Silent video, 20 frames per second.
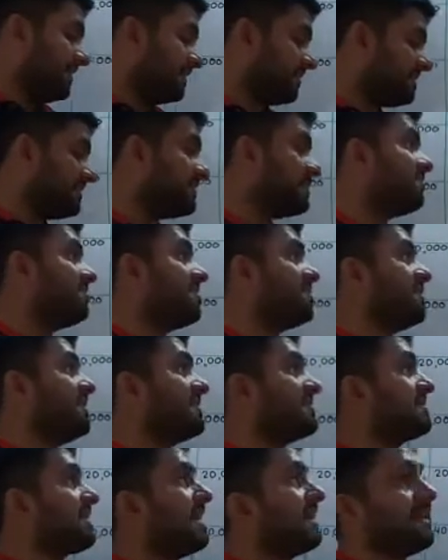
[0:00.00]

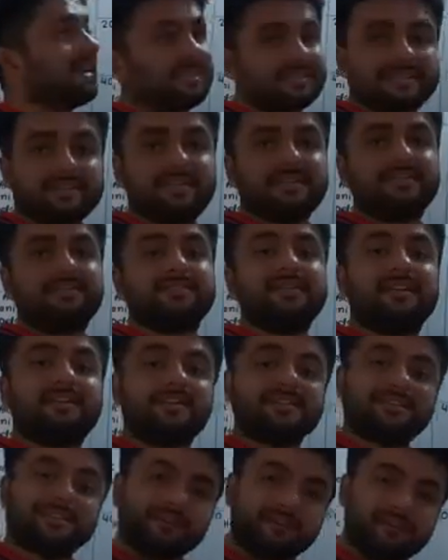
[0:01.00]
receivables are assets, that
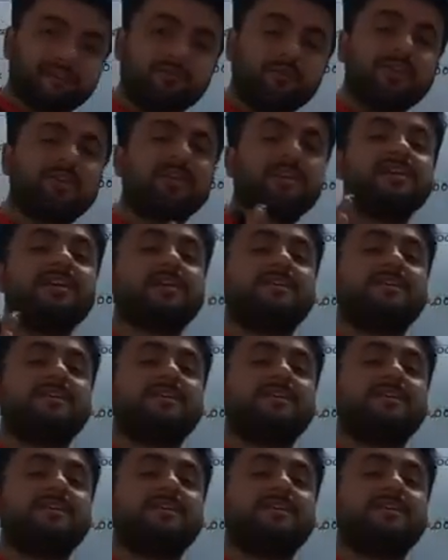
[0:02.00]
is included in